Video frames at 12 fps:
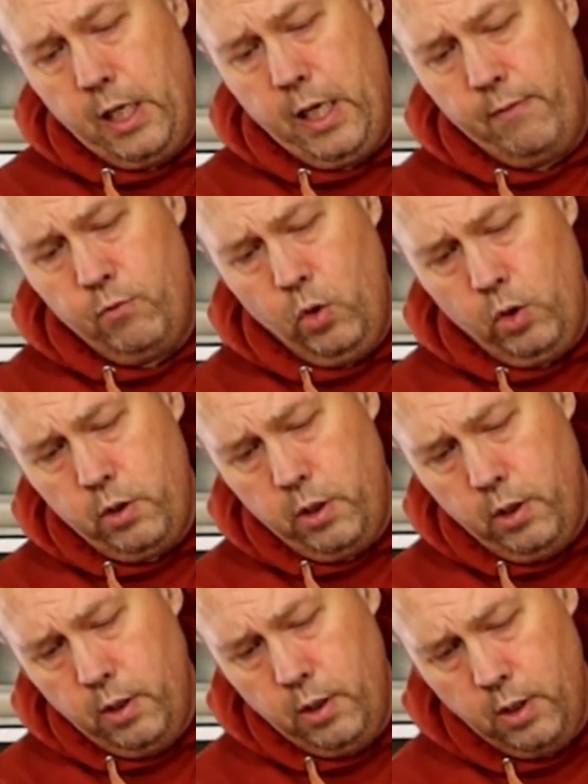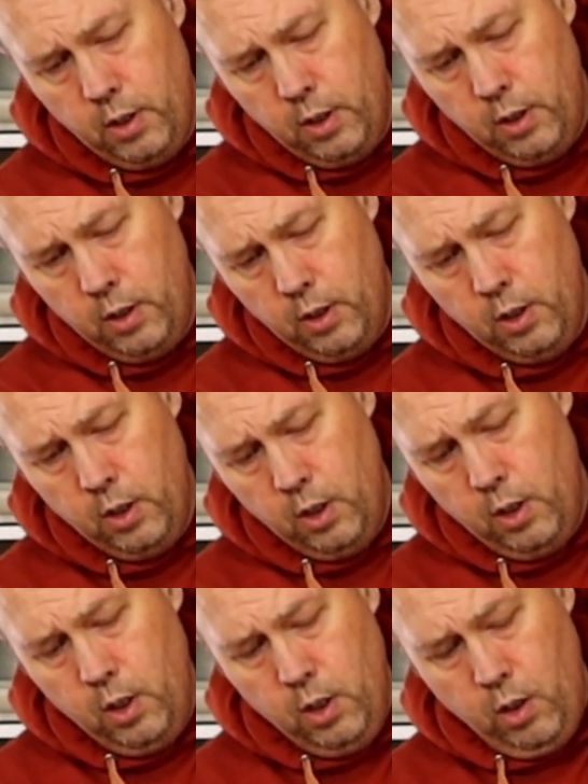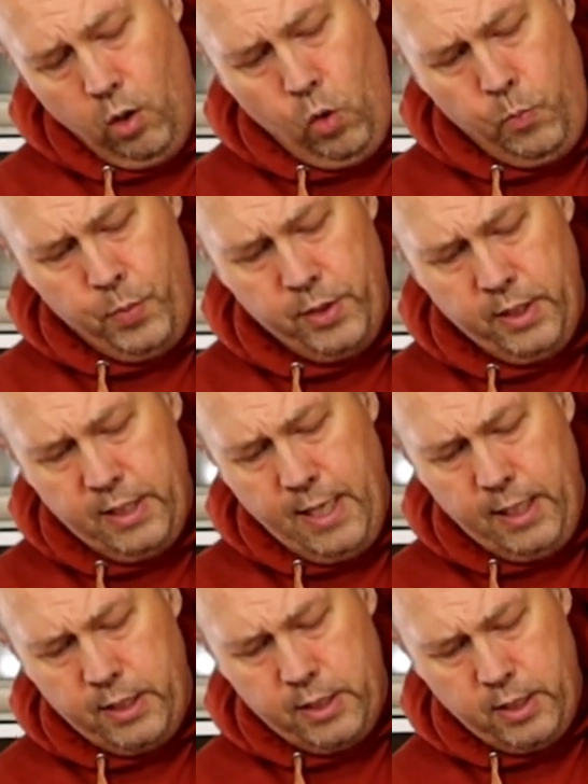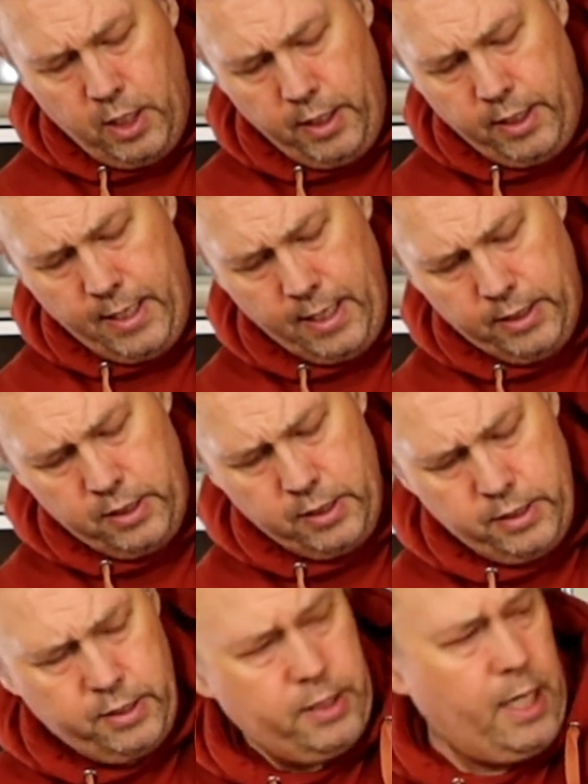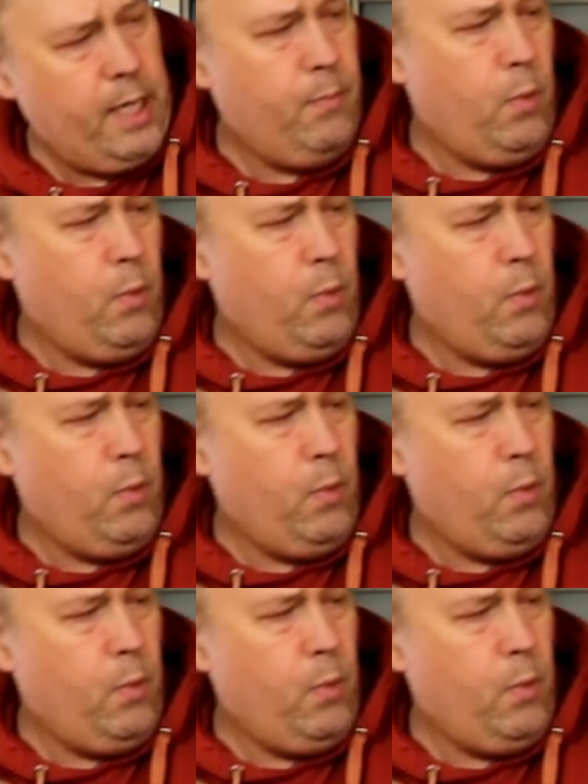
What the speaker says: I have not opened it yet, I can't say